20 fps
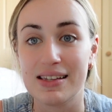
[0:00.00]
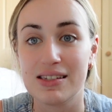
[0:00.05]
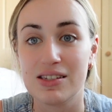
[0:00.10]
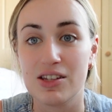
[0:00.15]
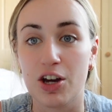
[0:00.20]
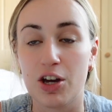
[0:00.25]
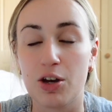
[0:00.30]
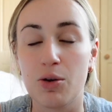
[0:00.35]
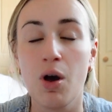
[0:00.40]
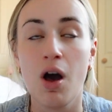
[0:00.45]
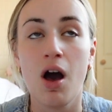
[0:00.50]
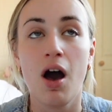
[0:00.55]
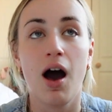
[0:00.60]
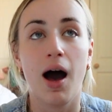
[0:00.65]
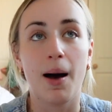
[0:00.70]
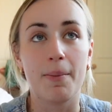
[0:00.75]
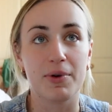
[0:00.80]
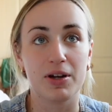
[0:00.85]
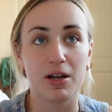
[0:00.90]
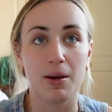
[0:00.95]
So
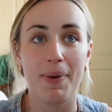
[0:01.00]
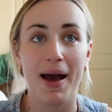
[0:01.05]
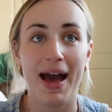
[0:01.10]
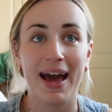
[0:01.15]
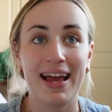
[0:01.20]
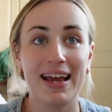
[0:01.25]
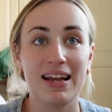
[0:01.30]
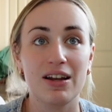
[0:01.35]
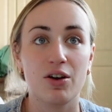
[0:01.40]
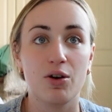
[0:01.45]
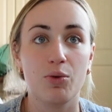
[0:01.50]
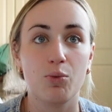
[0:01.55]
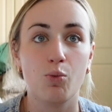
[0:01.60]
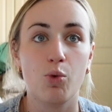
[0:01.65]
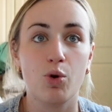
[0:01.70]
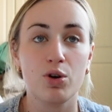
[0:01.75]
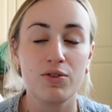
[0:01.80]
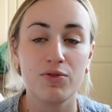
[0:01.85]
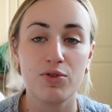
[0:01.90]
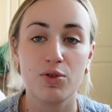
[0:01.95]
I'm going to paint
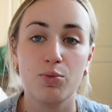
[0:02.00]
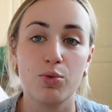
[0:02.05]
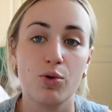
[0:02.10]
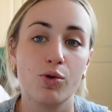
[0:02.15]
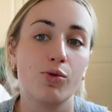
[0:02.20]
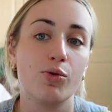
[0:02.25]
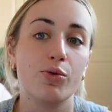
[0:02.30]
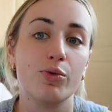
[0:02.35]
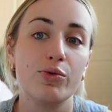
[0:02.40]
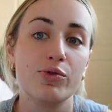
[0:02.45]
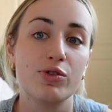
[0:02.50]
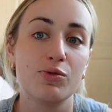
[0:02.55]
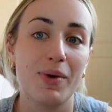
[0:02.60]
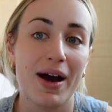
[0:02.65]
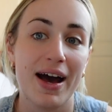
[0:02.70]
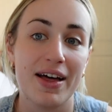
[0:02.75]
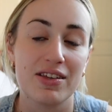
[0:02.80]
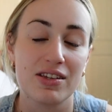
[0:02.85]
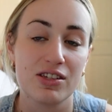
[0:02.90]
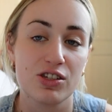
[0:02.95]
one of the walls
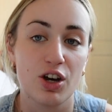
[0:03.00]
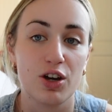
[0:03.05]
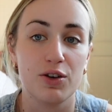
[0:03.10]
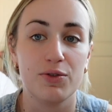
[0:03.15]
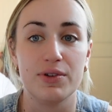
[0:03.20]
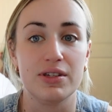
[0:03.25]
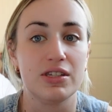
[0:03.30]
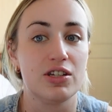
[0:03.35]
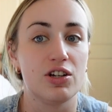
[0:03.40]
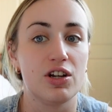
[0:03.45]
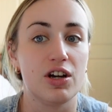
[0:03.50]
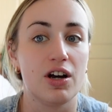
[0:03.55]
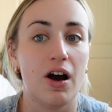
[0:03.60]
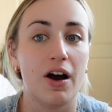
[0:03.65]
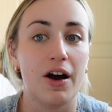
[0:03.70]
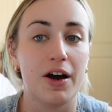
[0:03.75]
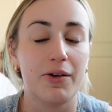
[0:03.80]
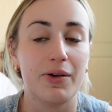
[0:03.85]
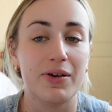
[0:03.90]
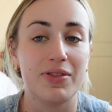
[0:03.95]
where the sofa is going to
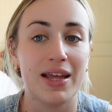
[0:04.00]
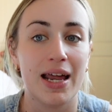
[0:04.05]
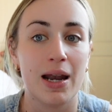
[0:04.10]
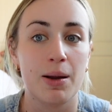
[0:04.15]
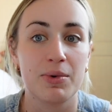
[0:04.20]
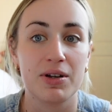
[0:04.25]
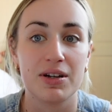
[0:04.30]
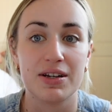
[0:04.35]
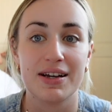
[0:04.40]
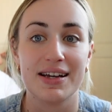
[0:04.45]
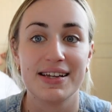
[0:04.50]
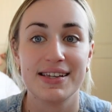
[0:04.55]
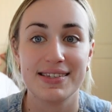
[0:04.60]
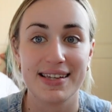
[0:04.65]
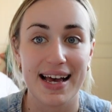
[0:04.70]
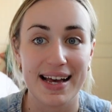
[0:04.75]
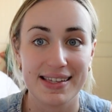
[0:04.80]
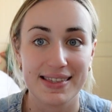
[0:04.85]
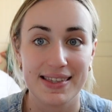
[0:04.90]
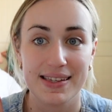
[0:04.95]
go, and then I'm going to
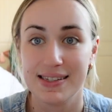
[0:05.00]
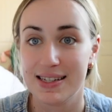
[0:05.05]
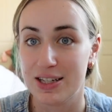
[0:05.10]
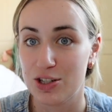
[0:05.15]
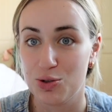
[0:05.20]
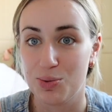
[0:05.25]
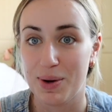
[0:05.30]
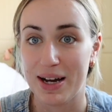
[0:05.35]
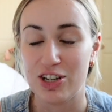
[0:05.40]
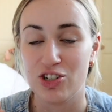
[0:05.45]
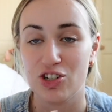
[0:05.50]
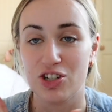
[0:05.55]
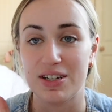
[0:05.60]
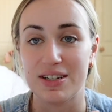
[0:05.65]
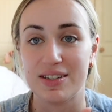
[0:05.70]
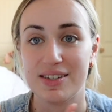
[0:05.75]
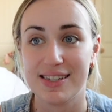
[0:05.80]
assess the situation and